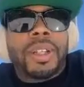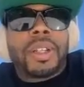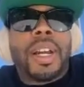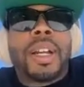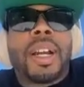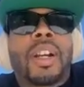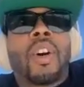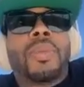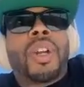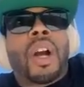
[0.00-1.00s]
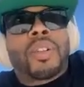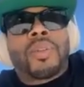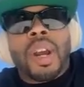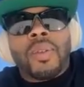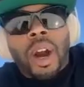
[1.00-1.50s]
is I call him the Dr.
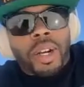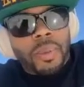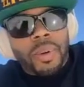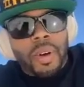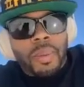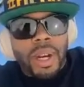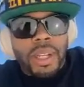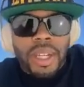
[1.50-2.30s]
Dre of rock and roll, man.